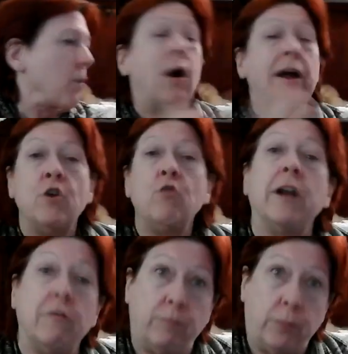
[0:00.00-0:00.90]
I know
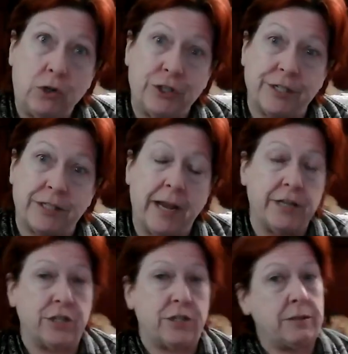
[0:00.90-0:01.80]
what I've purchased.
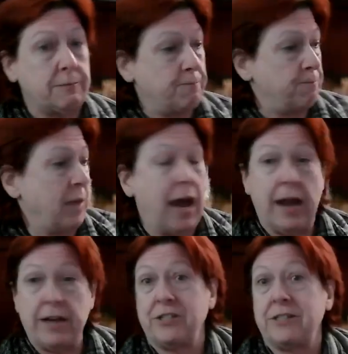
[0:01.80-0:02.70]

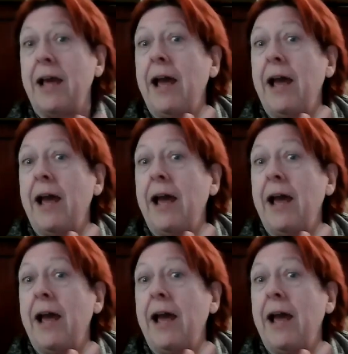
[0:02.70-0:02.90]
I just